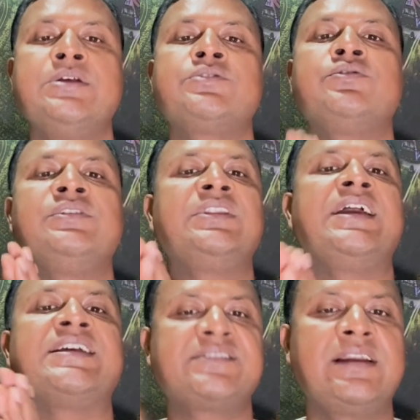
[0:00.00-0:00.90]
So in
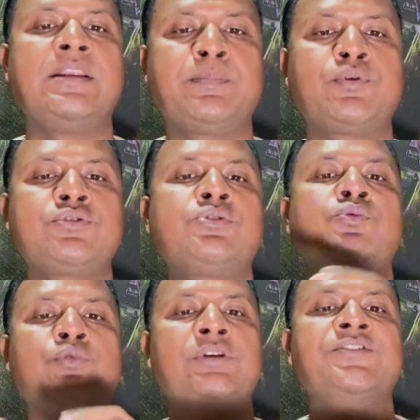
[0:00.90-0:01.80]
the Agile approach,
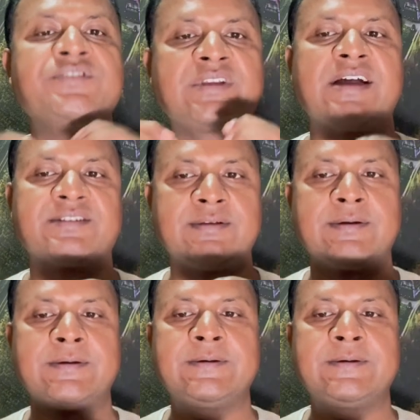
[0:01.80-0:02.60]
we'll discuss it.